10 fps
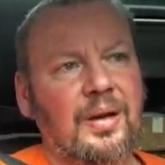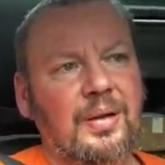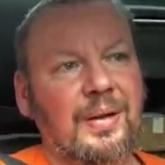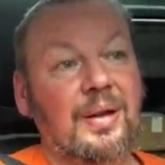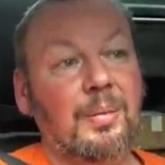
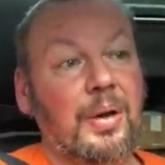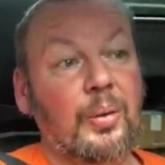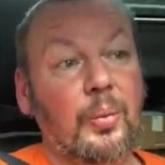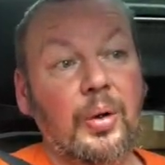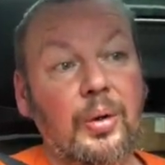I ended up going to
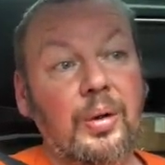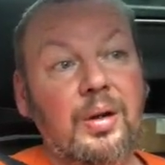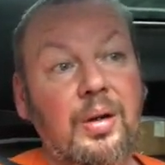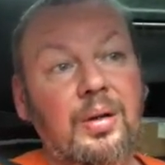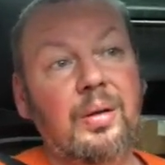work,
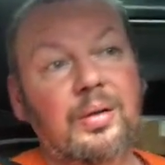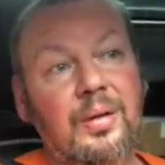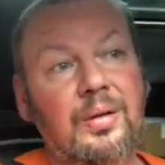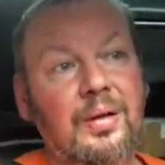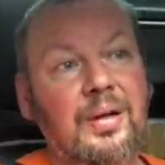
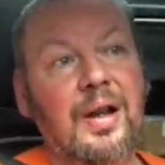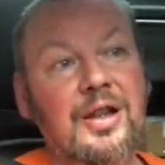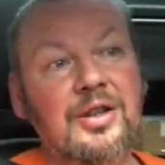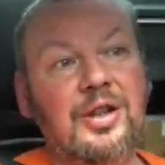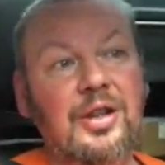
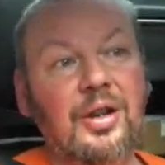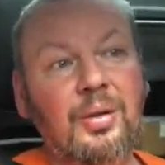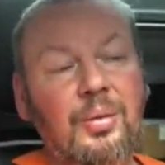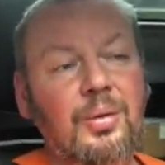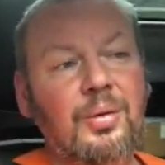as you do.